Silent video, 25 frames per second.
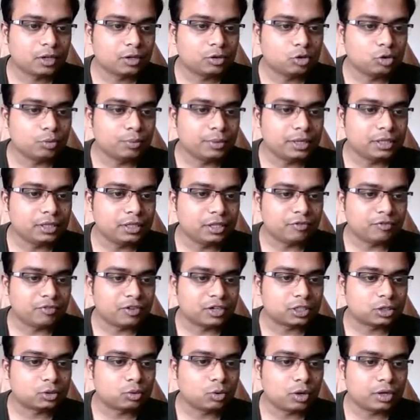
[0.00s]
to be in the
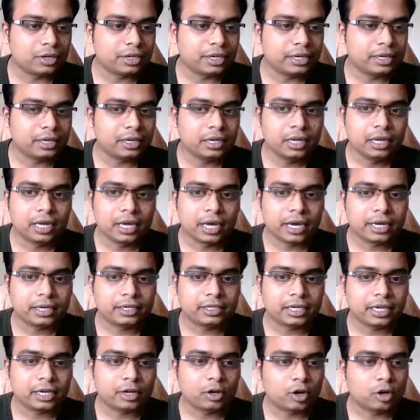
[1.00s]
first quadrant.
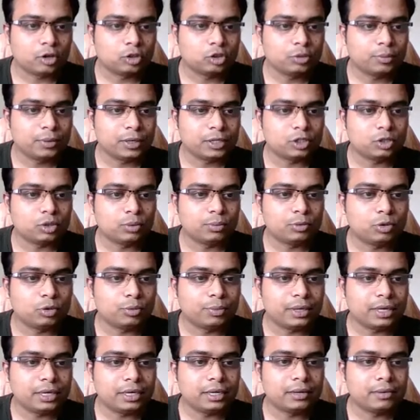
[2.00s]
It can also be assumed to
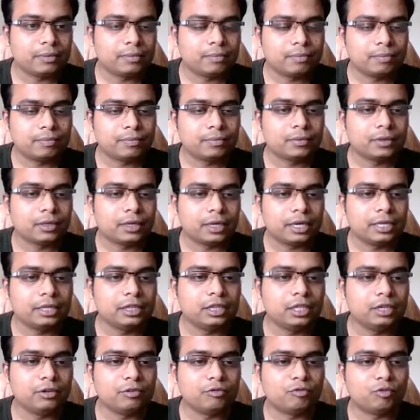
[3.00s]
be
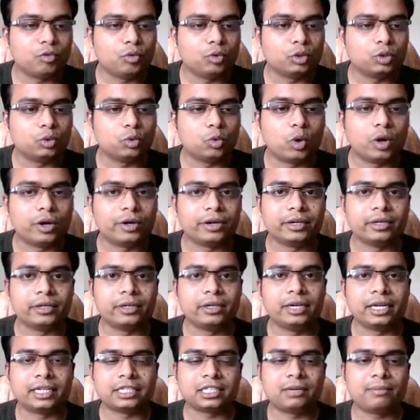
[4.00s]
in the fourth quadrant.
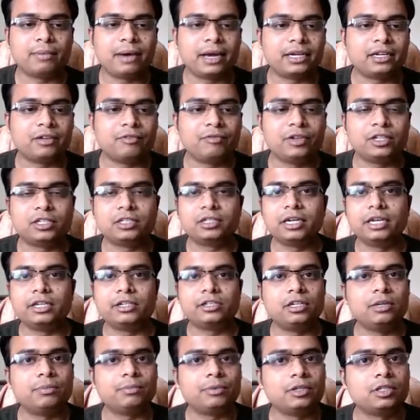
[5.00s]
Doesn't matter which
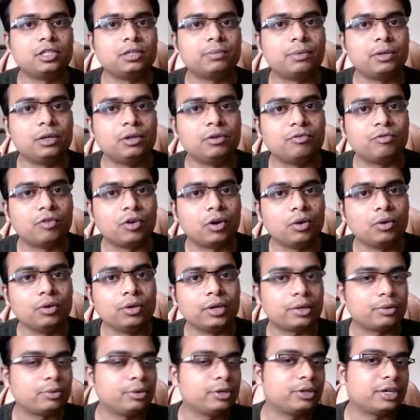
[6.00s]
HD principle you follow,
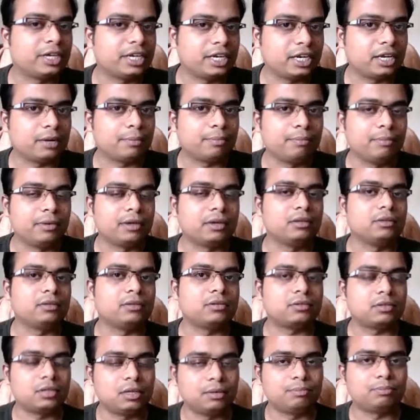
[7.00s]
you're going to end up making the
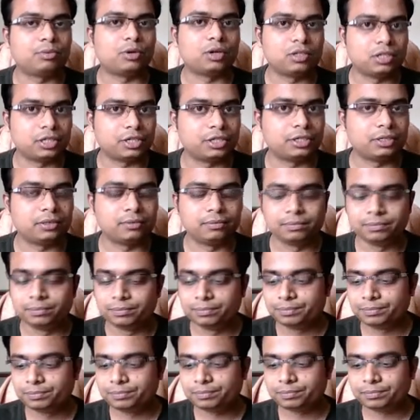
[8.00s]
same projection.
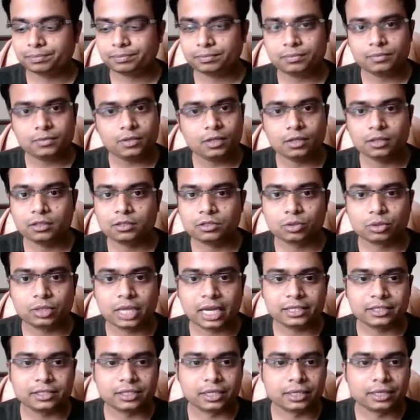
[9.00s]
So
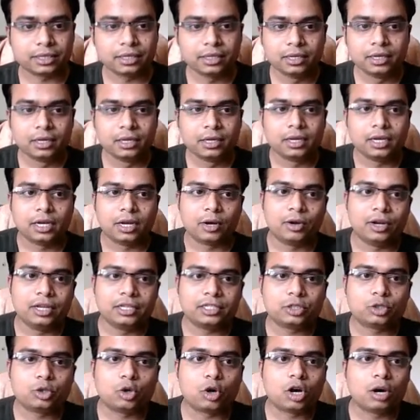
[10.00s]
that's it. Now
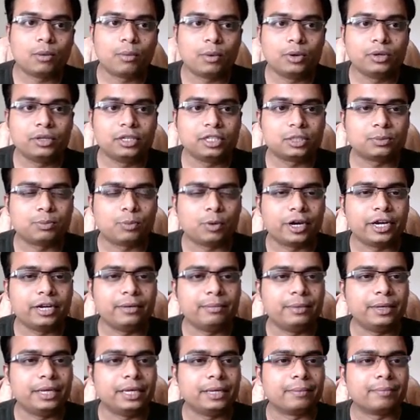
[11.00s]
let's talk about this
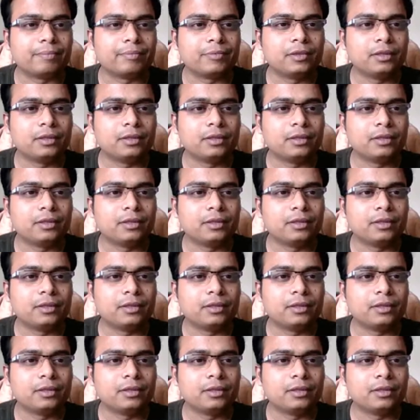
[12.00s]
point B.